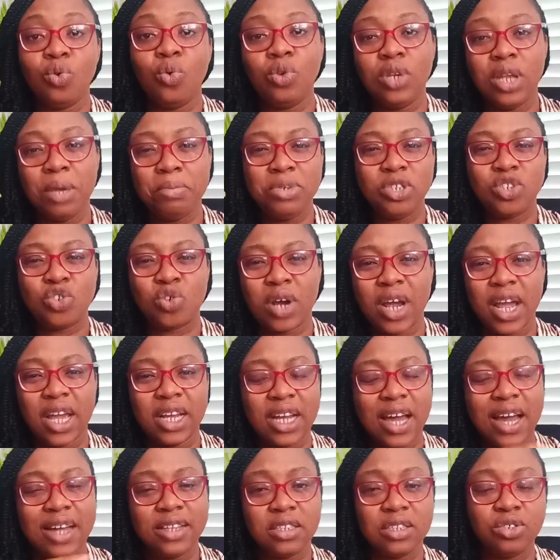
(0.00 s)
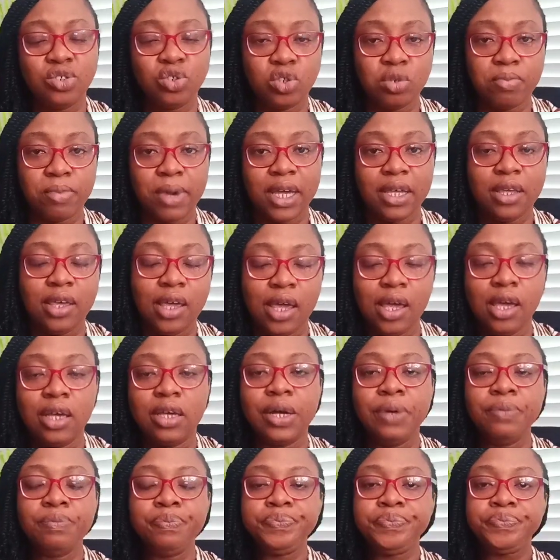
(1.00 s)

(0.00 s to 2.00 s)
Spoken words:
oh, let me try and add this to my cake.